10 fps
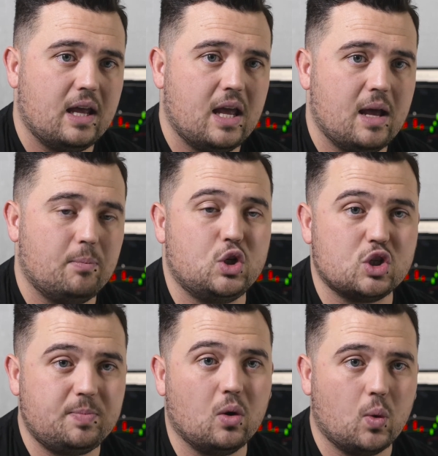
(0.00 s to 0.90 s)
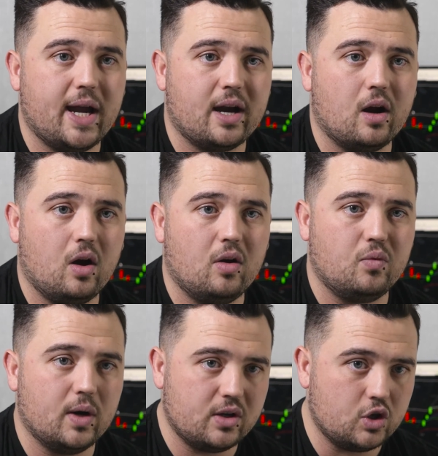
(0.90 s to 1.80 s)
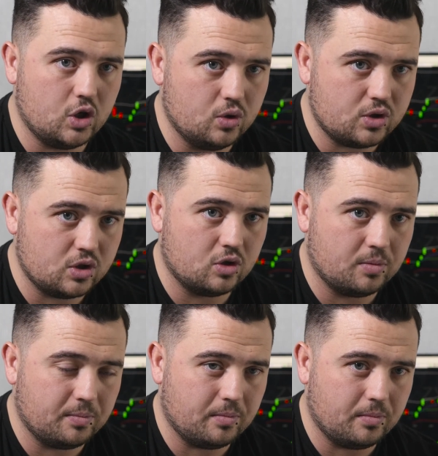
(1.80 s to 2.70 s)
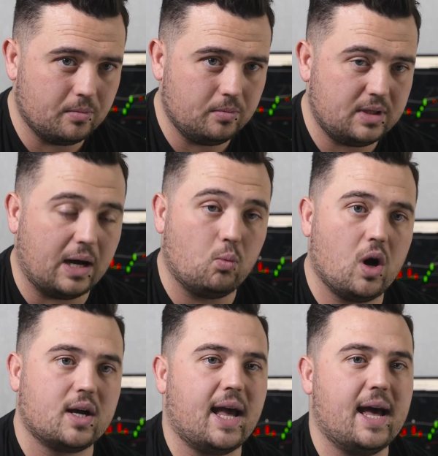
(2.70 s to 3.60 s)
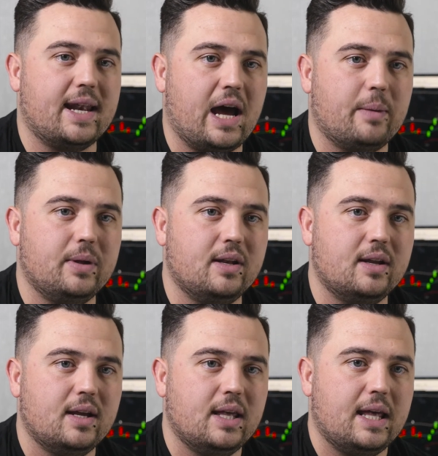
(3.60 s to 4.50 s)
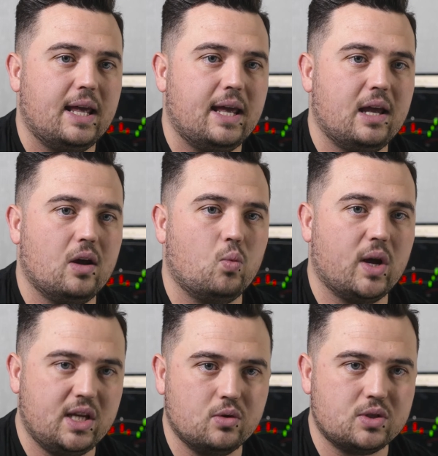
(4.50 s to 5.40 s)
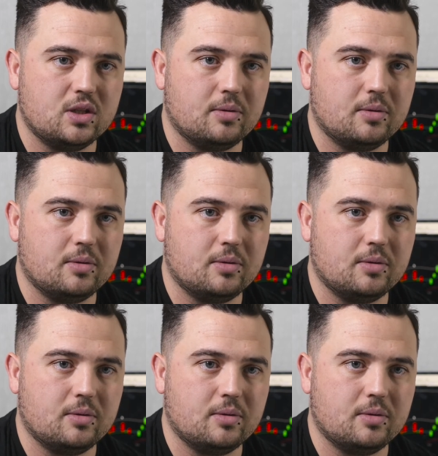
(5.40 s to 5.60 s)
but just be aware of when you're using them, that what can happen when using